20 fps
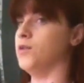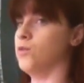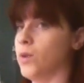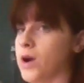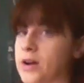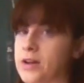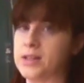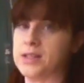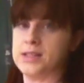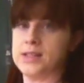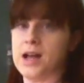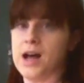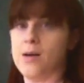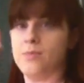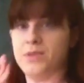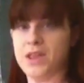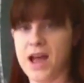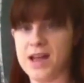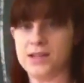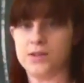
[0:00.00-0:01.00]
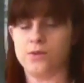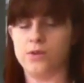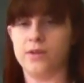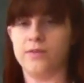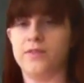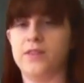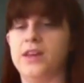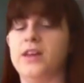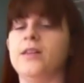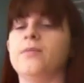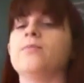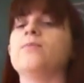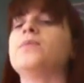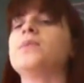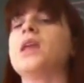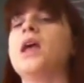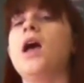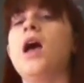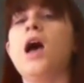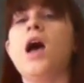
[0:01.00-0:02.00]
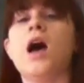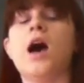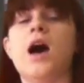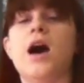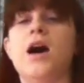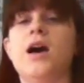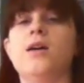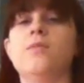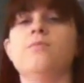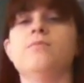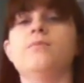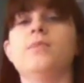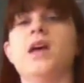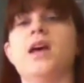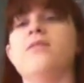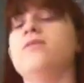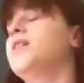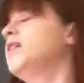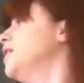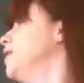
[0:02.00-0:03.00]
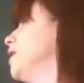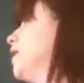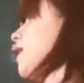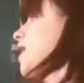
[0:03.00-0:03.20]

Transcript: and where to stop, that sort of thing. And then